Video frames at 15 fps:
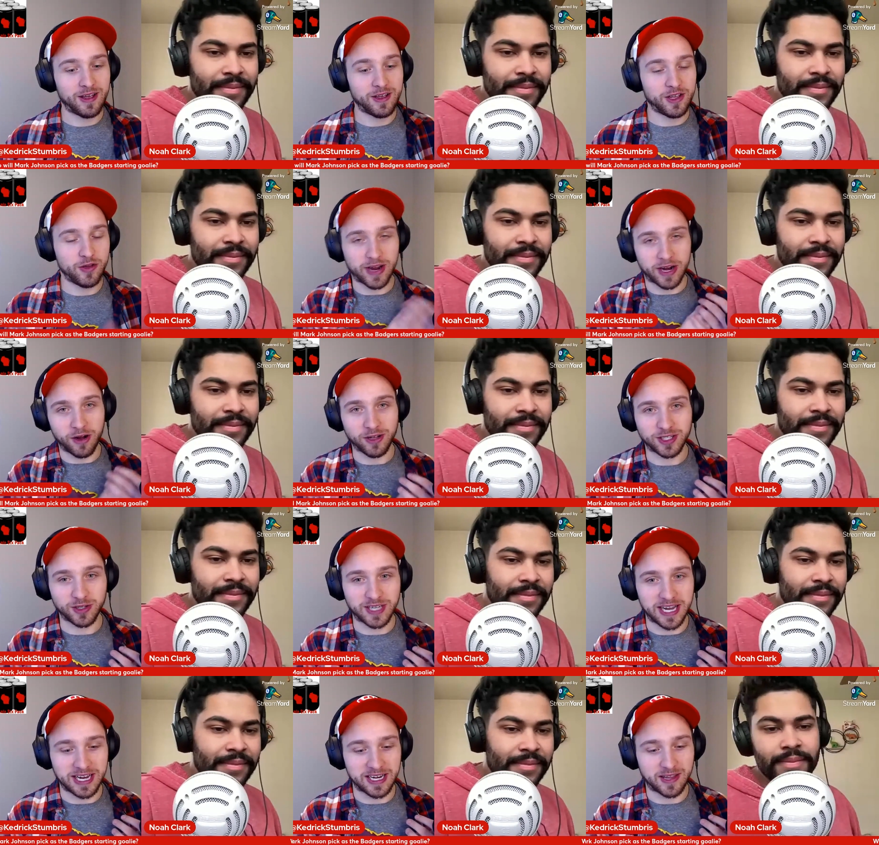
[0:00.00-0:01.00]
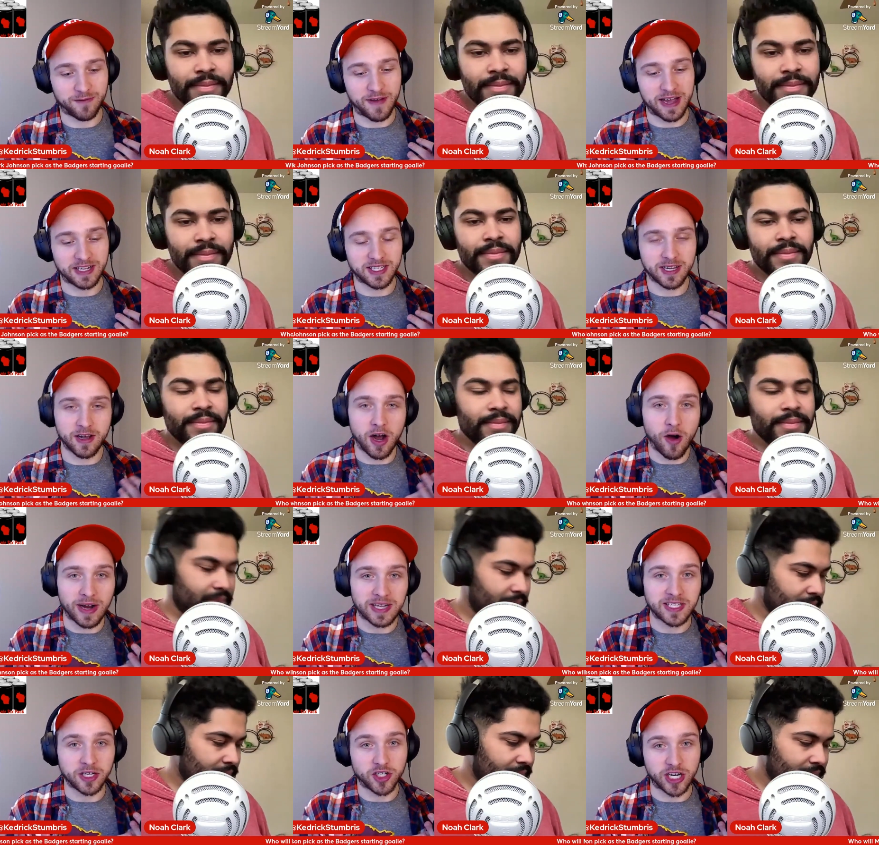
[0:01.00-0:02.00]
Speaker 1: You got to also take into the fact, I
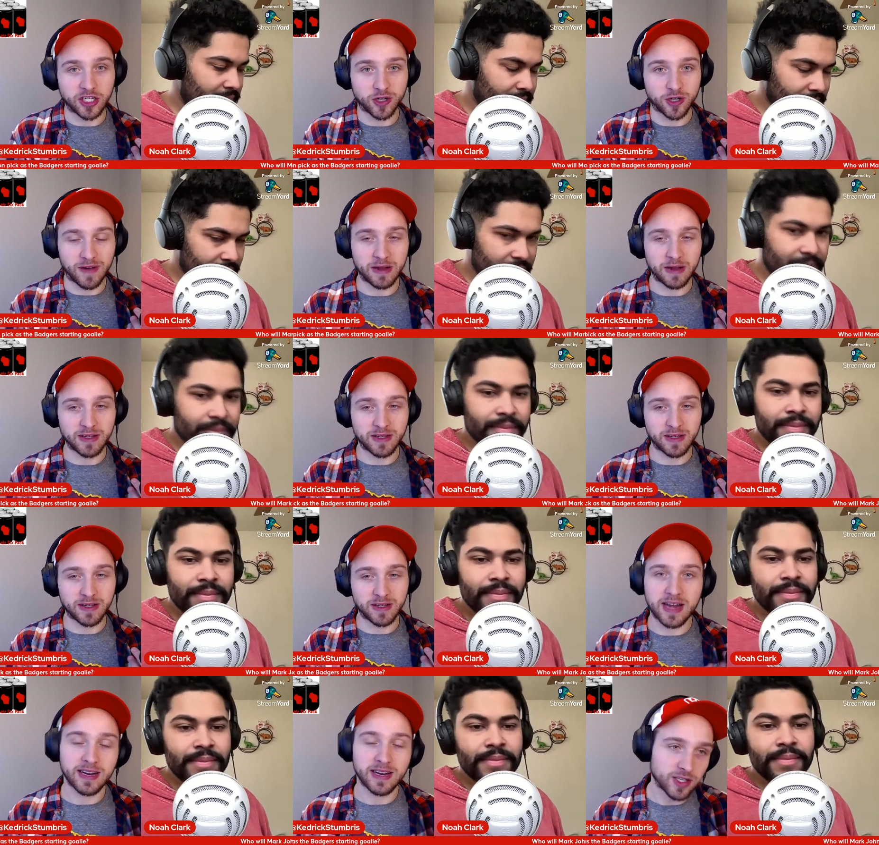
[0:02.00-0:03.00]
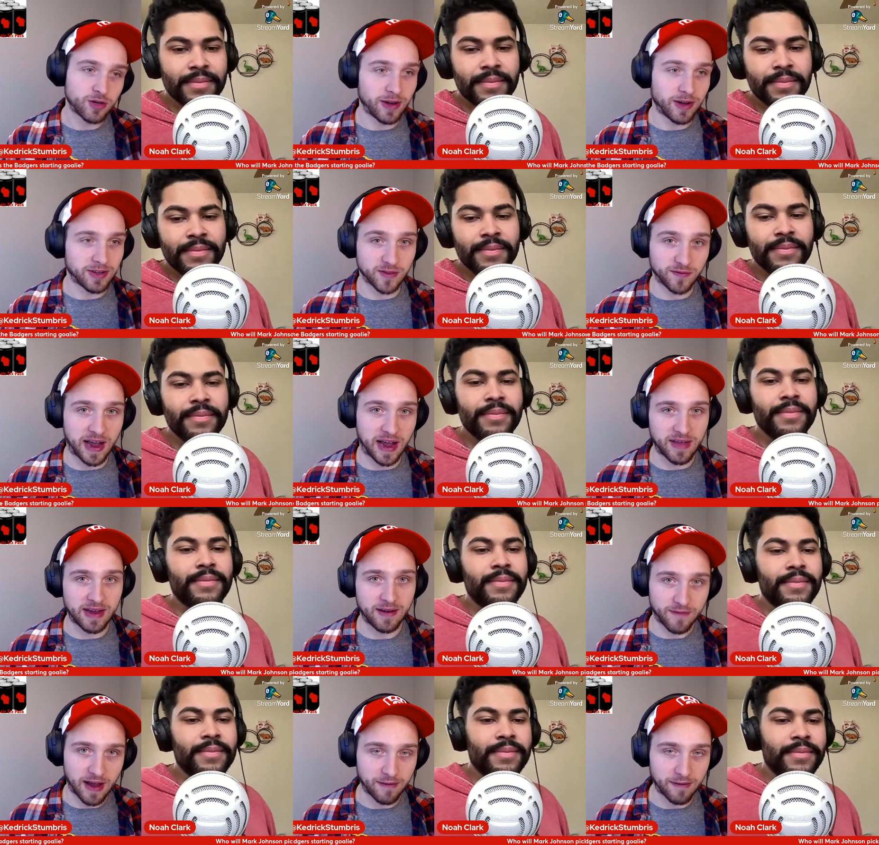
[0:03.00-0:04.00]
said Jane Gervais is 5'8". Guess who else is 5'8",
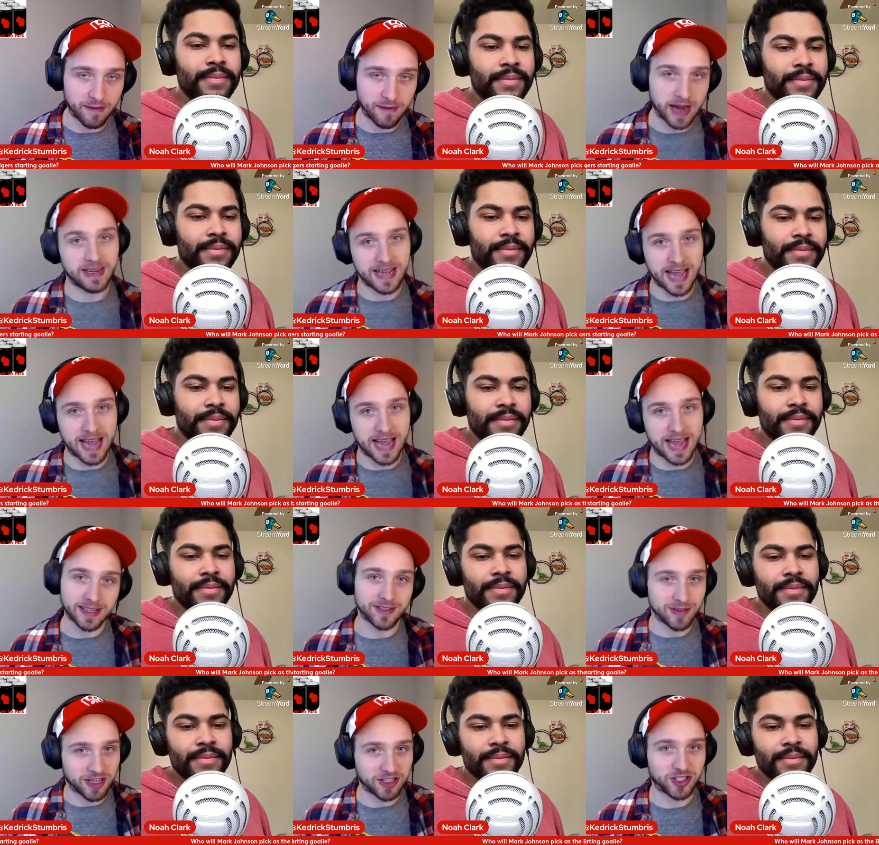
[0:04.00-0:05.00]
5'9"? Yeah, it's